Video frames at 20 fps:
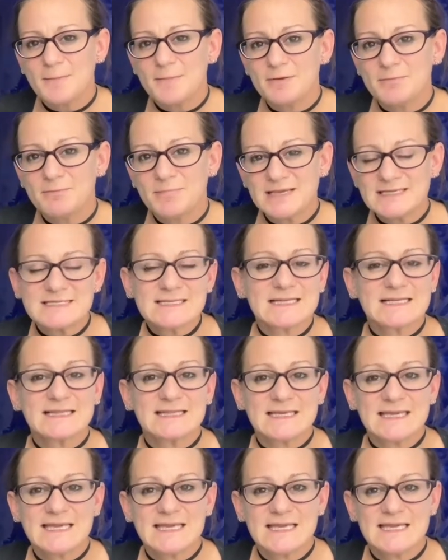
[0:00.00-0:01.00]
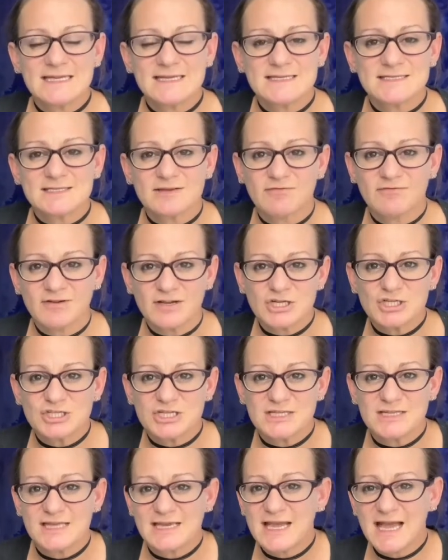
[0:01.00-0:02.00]
Basically, it is a
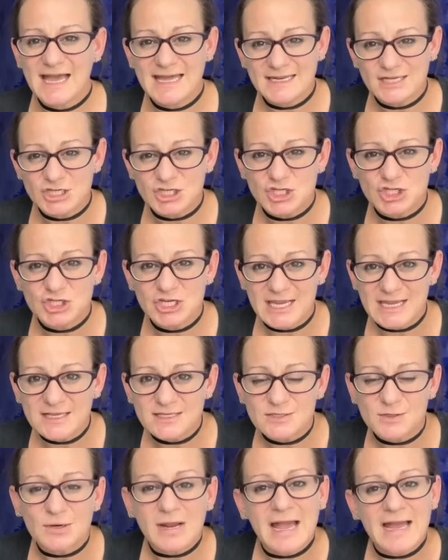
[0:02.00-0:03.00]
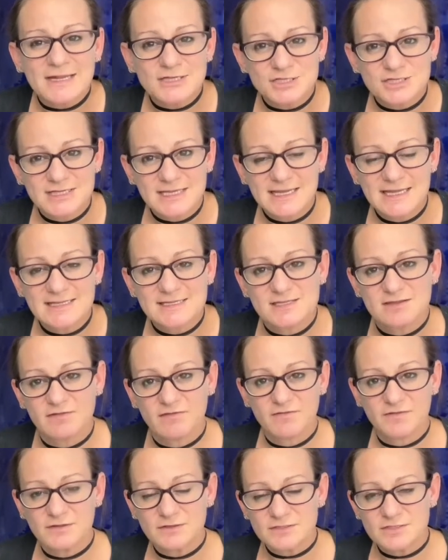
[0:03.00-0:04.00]
function that kind of shakes or agitates the
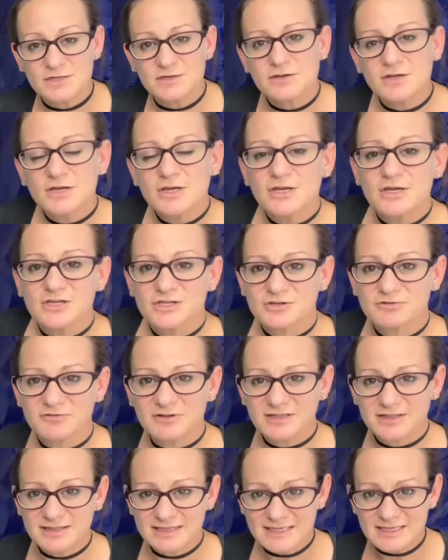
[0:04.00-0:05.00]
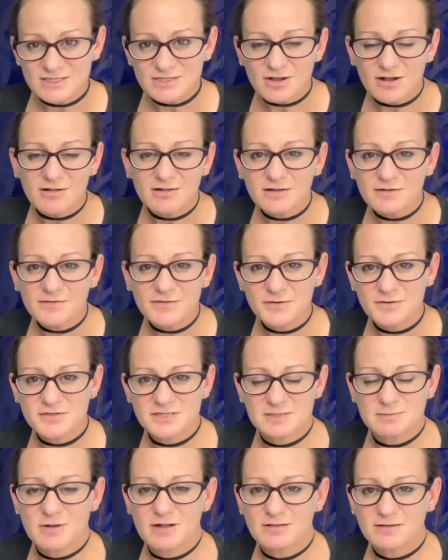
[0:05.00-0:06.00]
filter to release all of
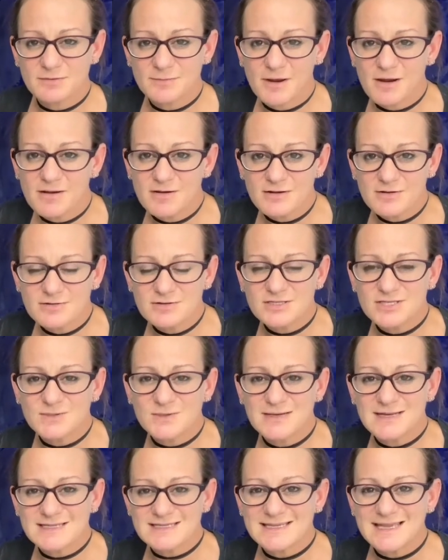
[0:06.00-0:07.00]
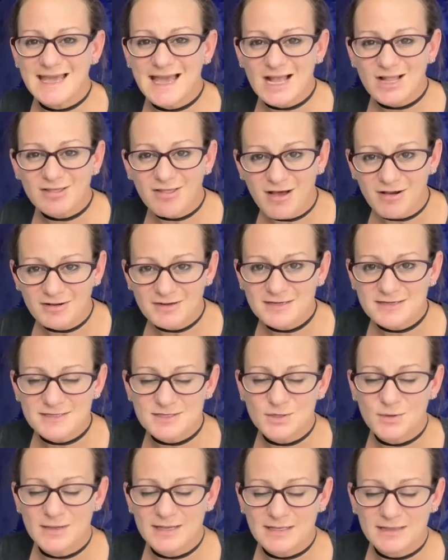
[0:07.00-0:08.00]
those smaller particles so it doesn't get clogged
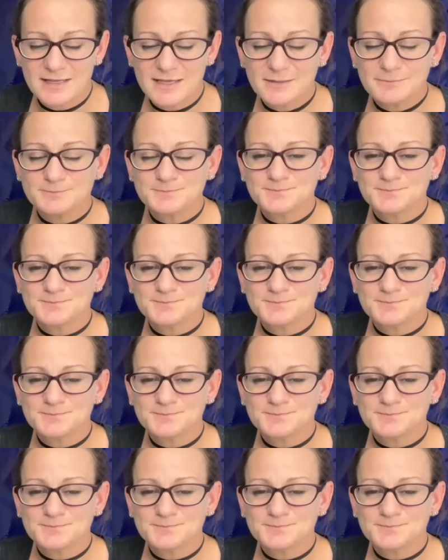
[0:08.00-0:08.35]
as quickly.